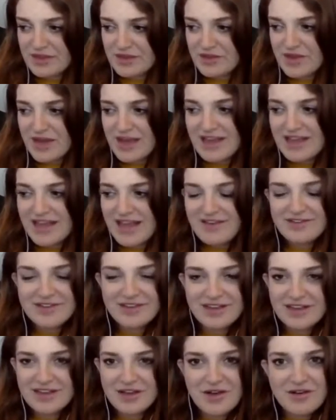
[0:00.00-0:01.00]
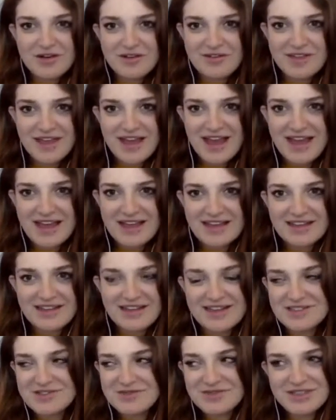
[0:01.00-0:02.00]
you kind of have to let go of that,
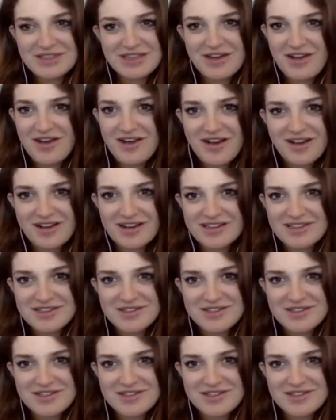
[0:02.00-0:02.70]
and that's really hard.